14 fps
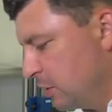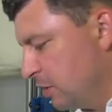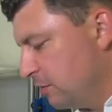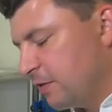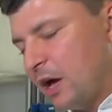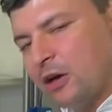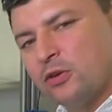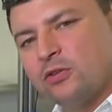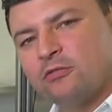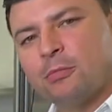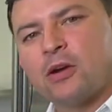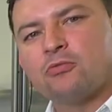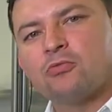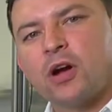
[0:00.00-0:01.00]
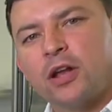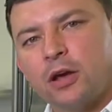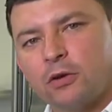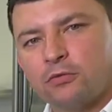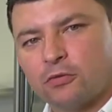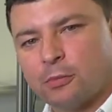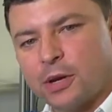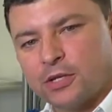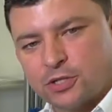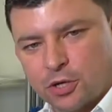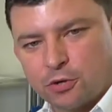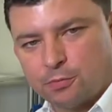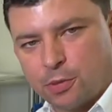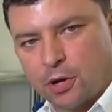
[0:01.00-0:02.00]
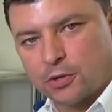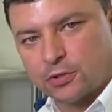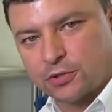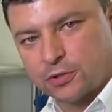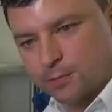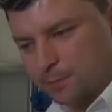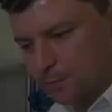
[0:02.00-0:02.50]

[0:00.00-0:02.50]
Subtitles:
me the value of my runout for my turned parts.